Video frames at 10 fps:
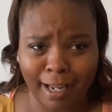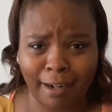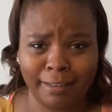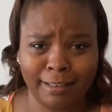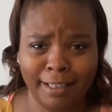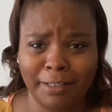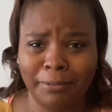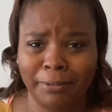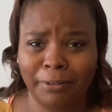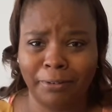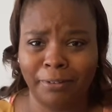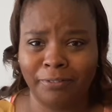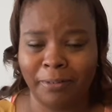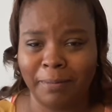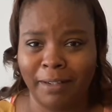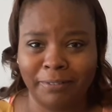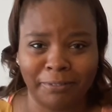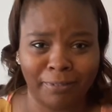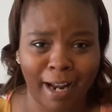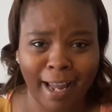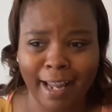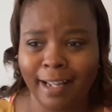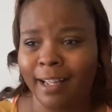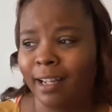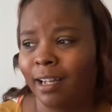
how her titties was going from left to right,